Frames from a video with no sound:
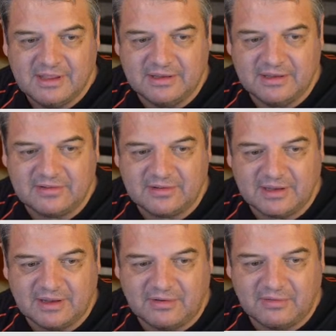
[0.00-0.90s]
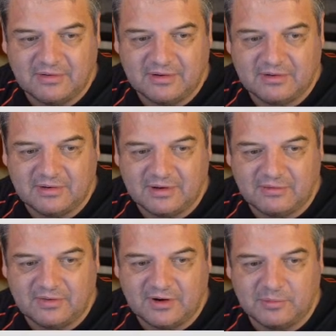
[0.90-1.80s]
this
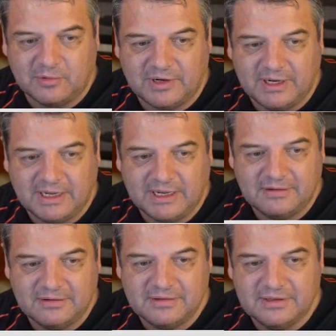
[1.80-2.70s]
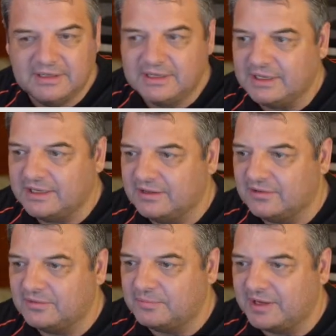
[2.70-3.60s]
variable here
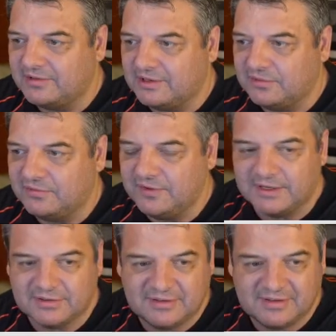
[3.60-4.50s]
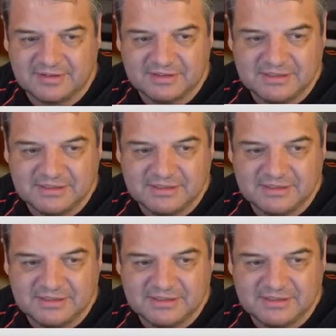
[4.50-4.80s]
is basically fixed.